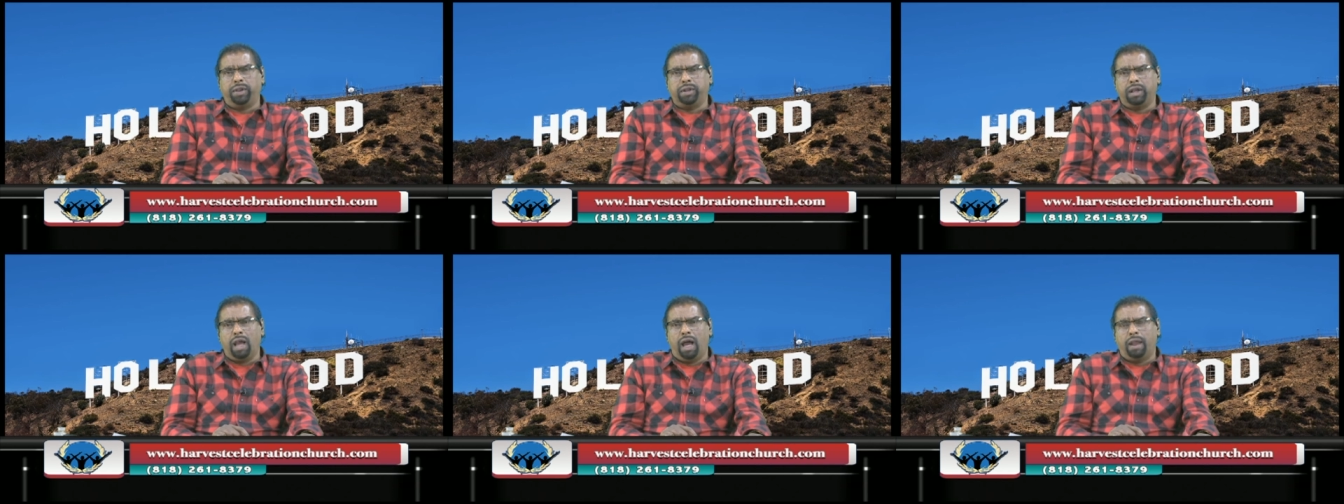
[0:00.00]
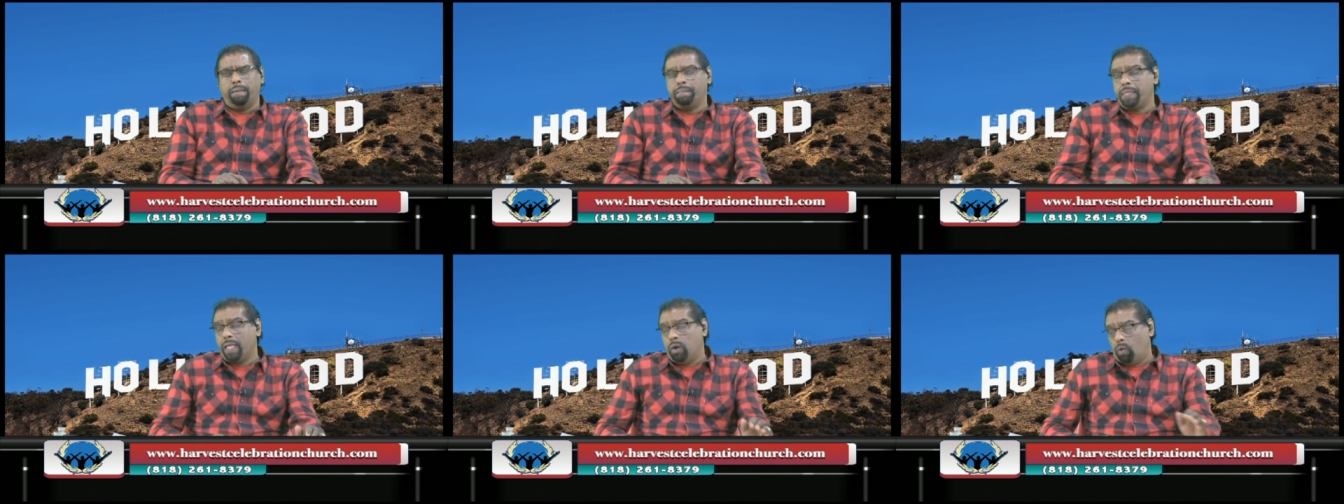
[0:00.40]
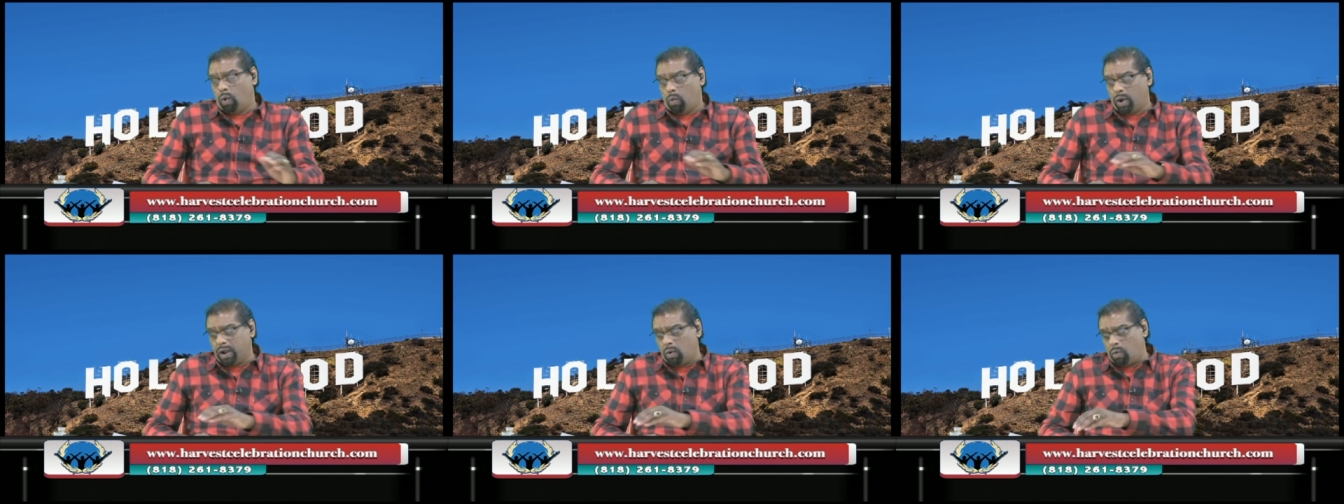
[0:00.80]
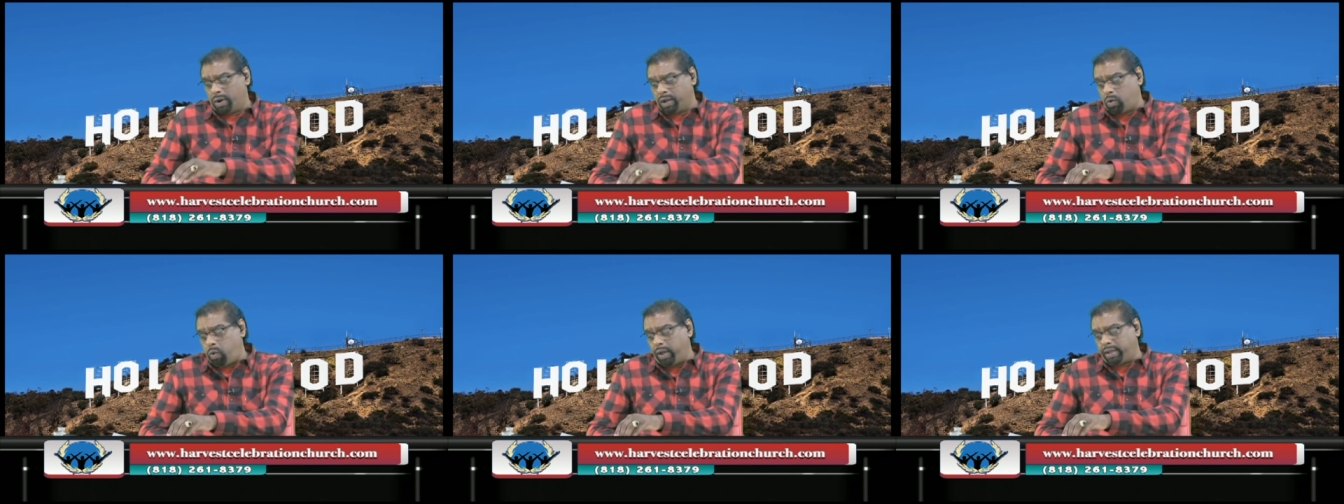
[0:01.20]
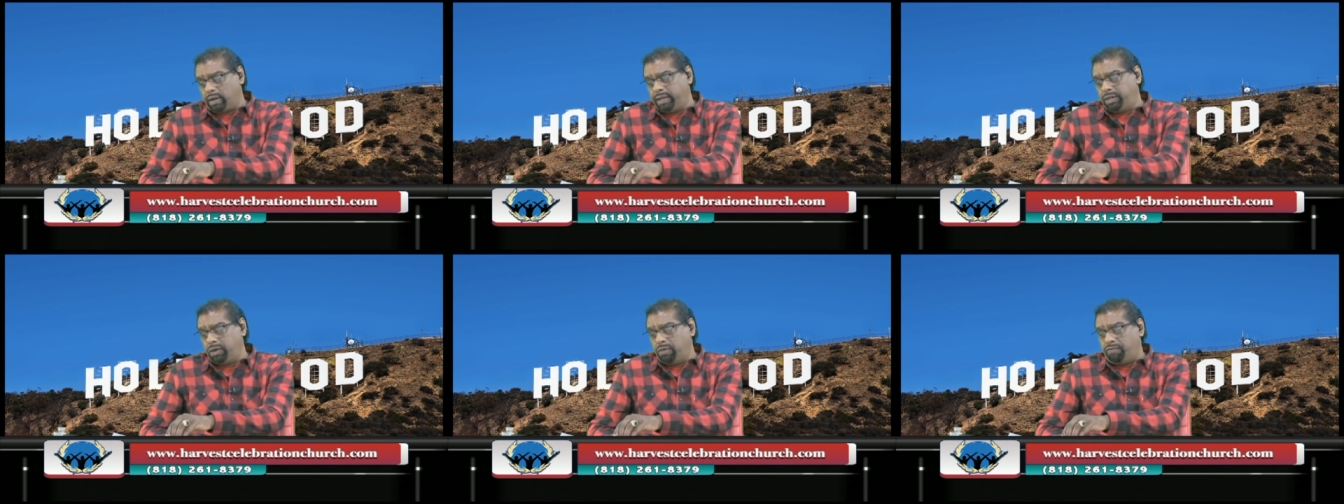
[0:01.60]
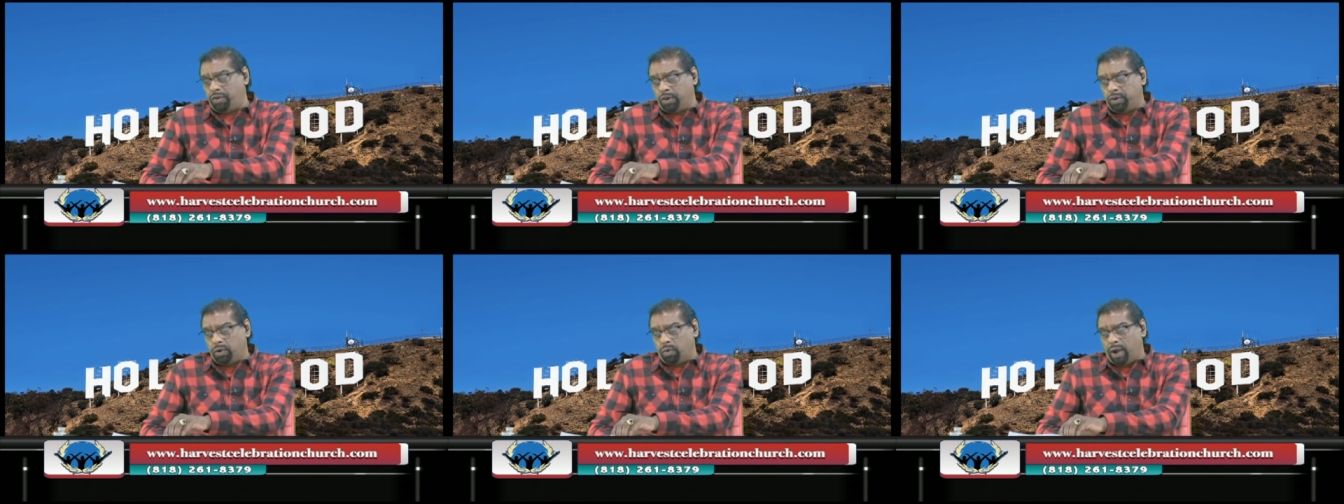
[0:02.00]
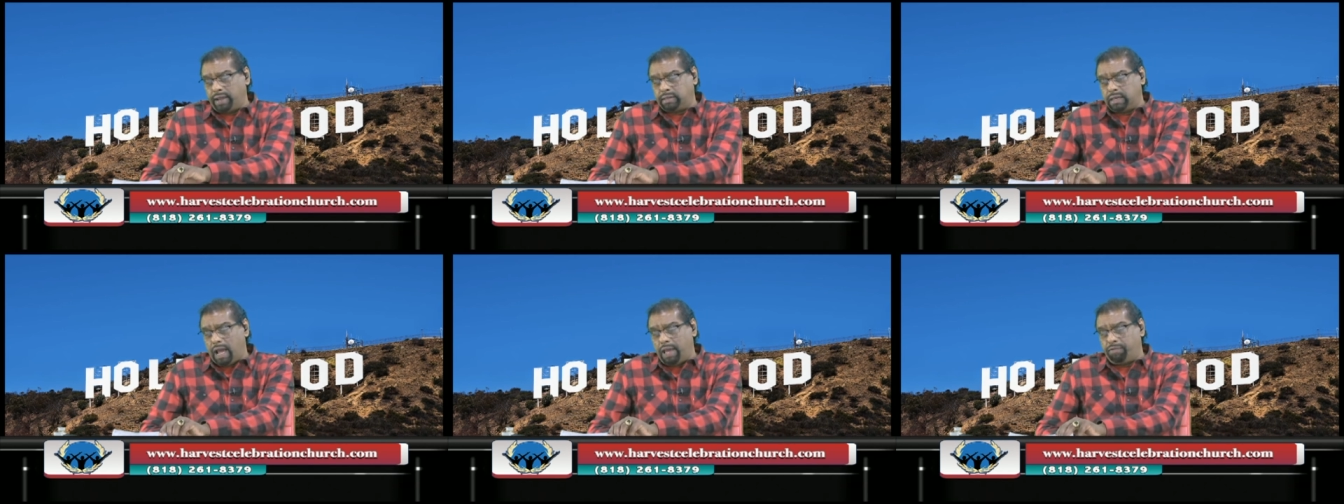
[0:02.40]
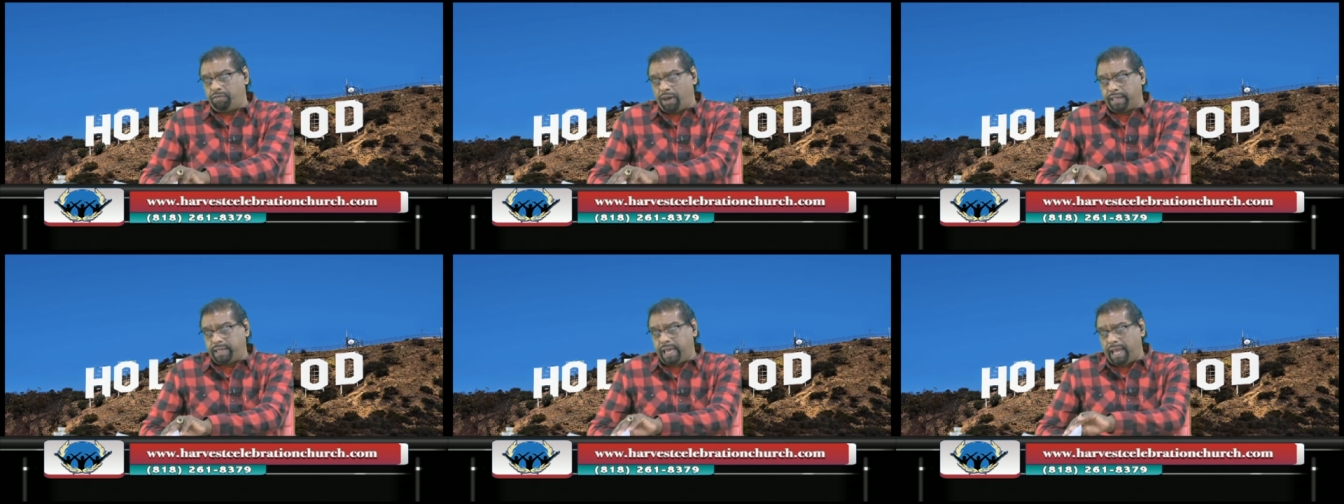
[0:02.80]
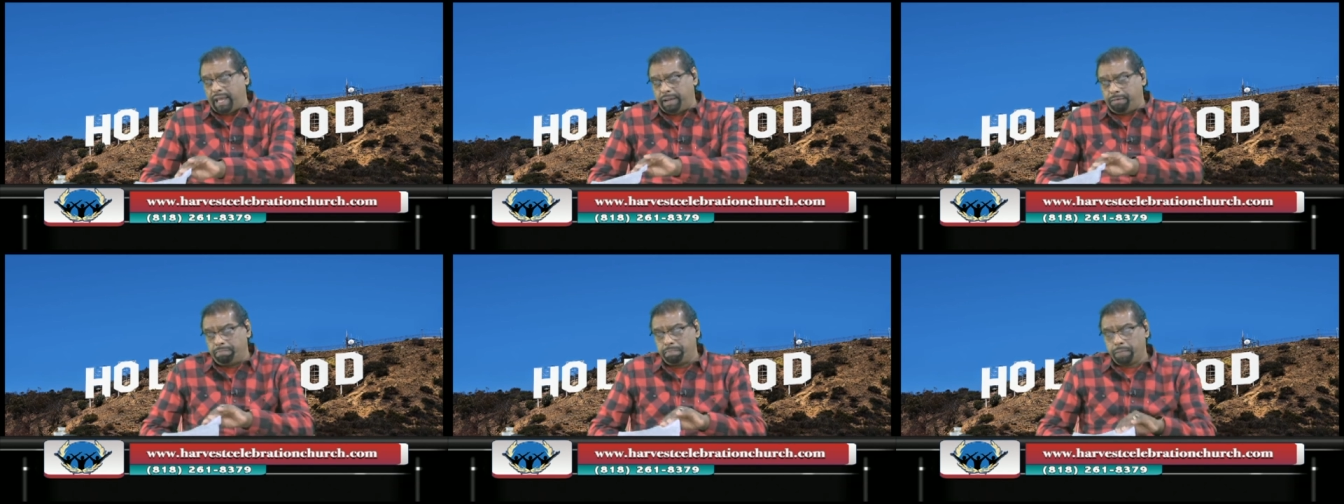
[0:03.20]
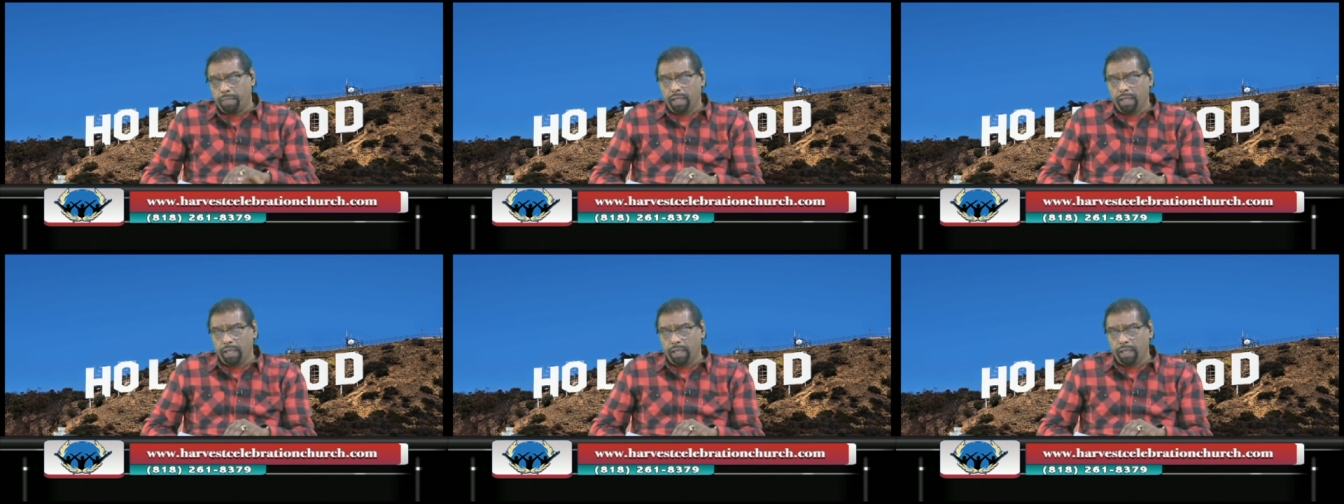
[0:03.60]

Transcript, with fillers: to God. Well, what I want to quickly do for you right now, if I can,